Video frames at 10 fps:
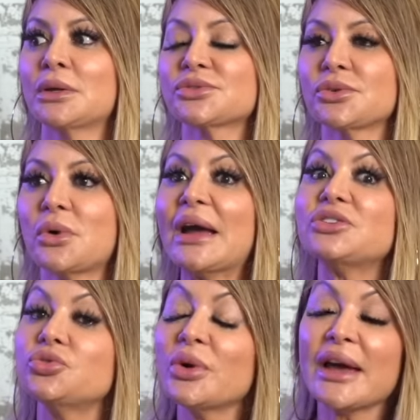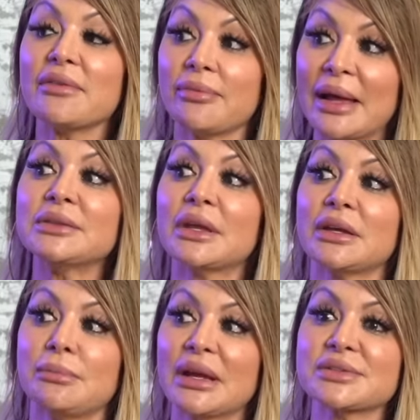So I do have a banda
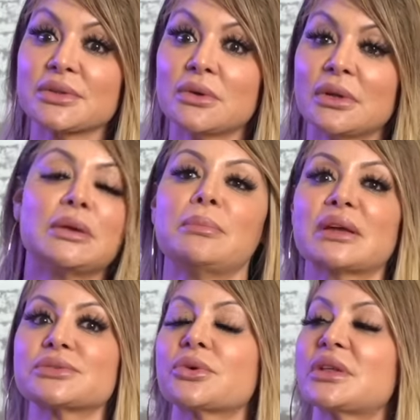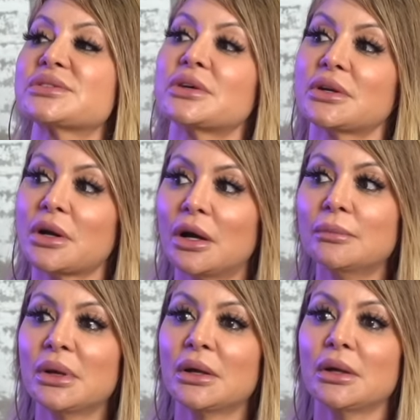in Mexico that's going to
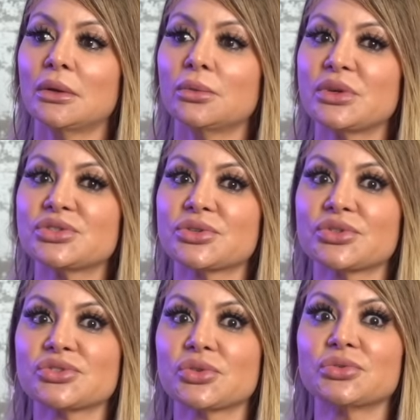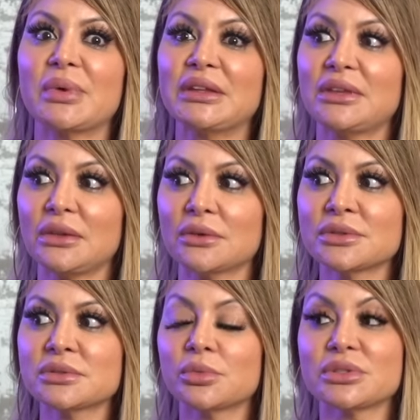come which there's some
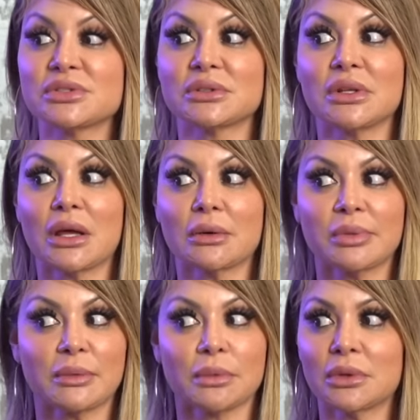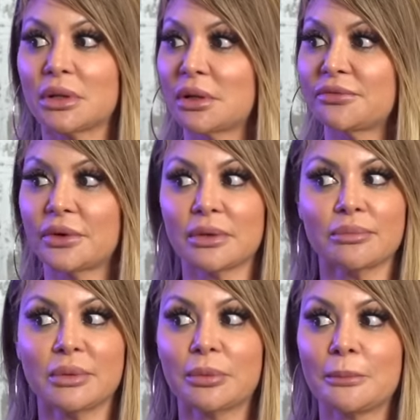22, which is a lot of people, a lot of fucking
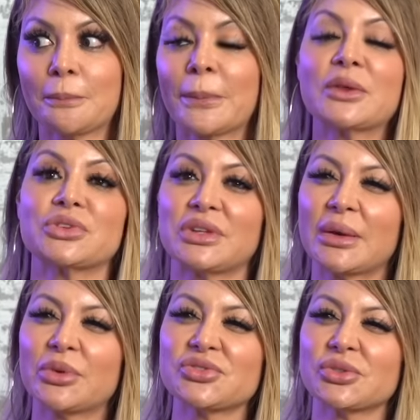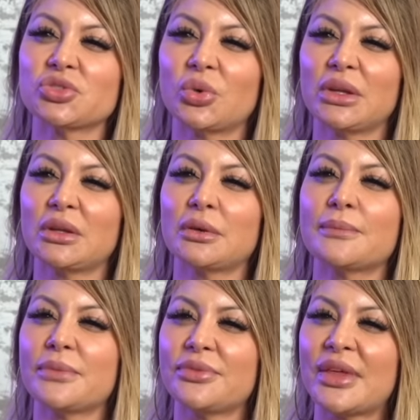people. So I think I'm going to start doing
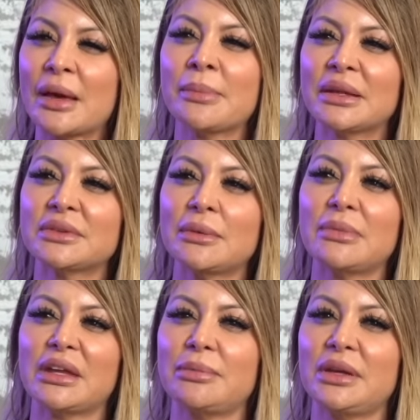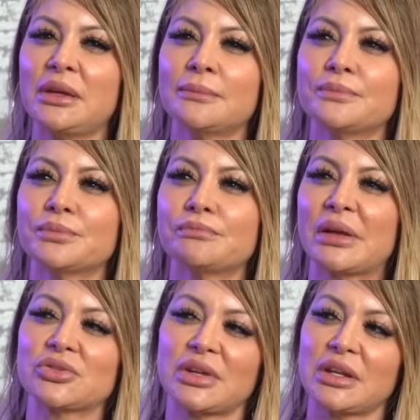that banda maybe
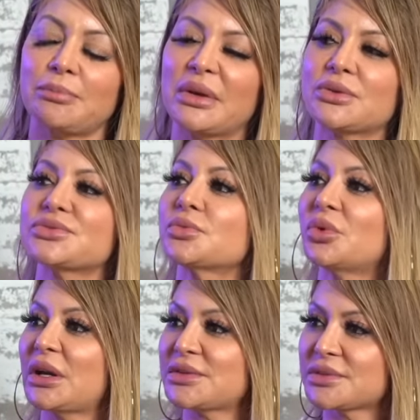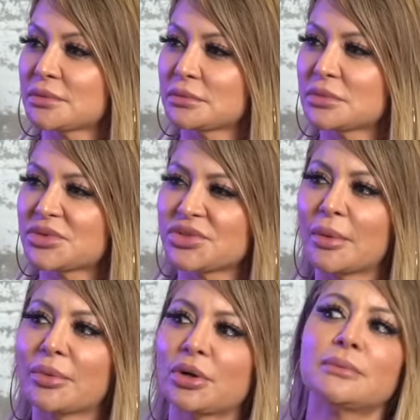para los jaripeos when it's
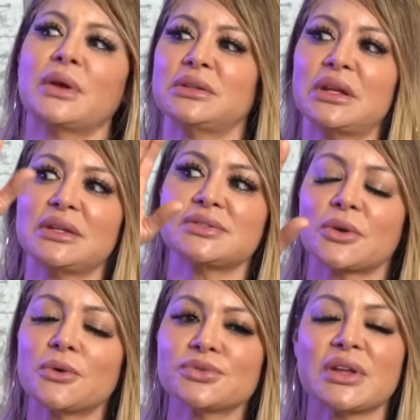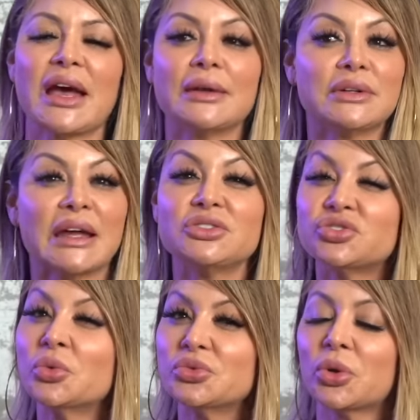summer in the East Coast. I
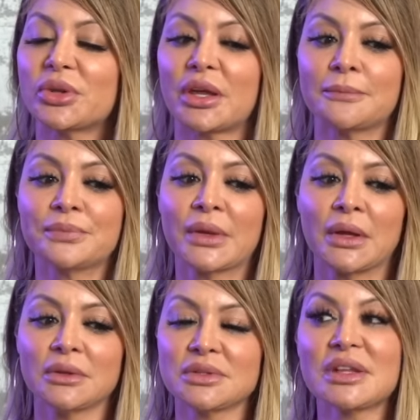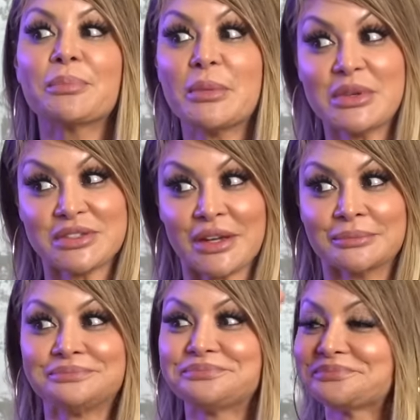don't know yet. This is a primicia.
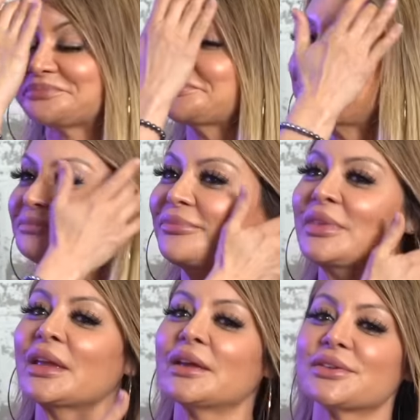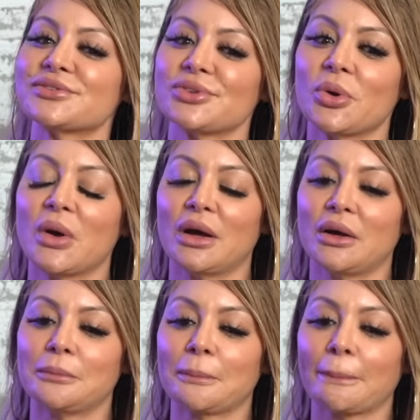So
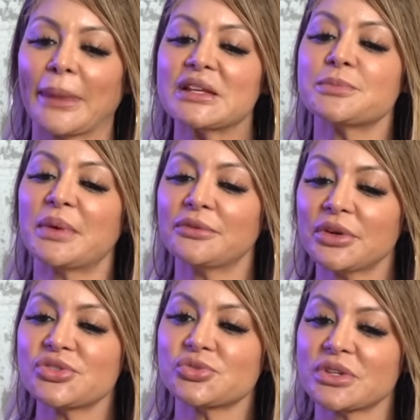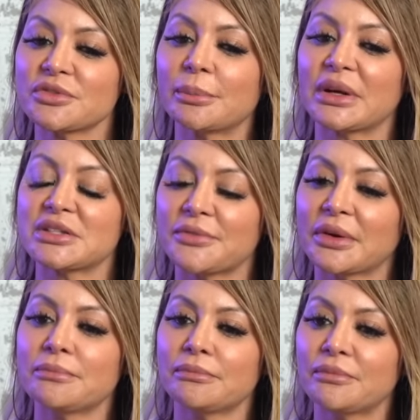it's been very stressful, but it's
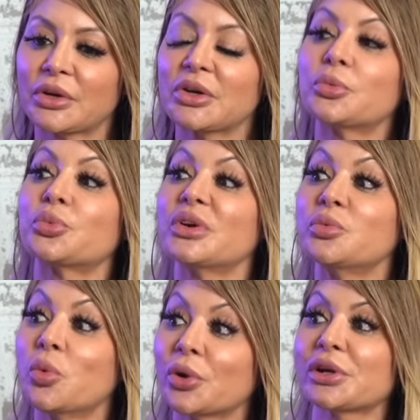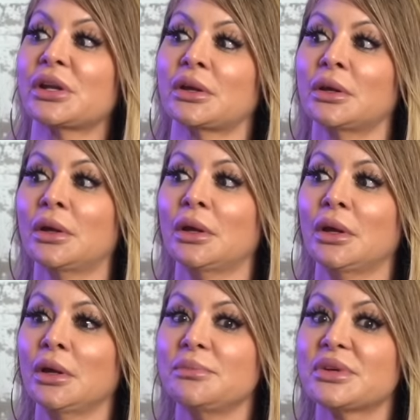been very rewarding
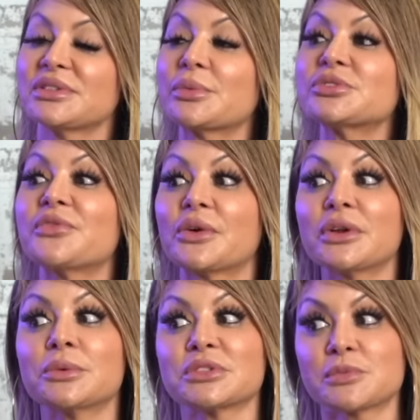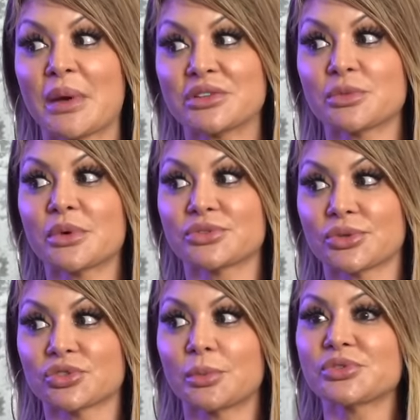because I was very irresponsible with
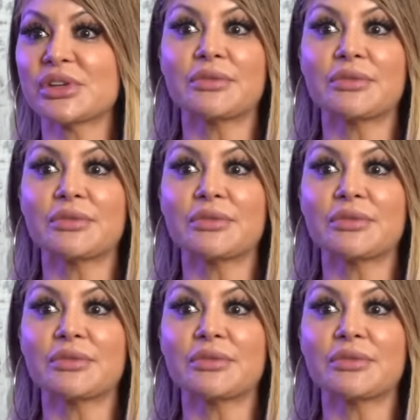horoscopos.